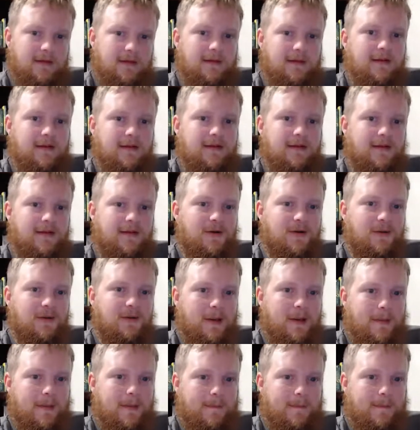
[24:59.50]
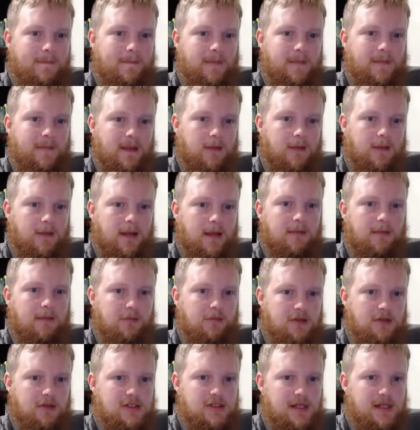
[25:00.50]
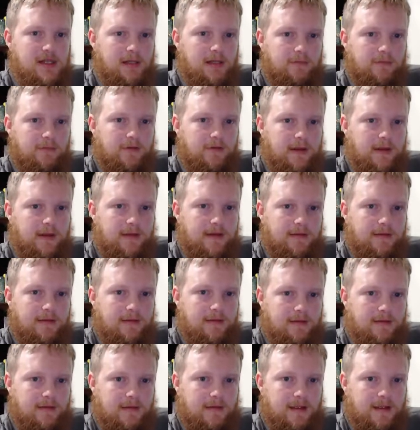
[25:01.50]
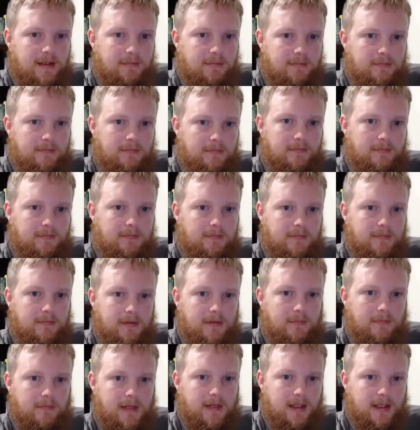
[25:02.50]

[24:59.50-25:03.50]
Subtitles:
Let's go. But I appreciate him for that. It's like, my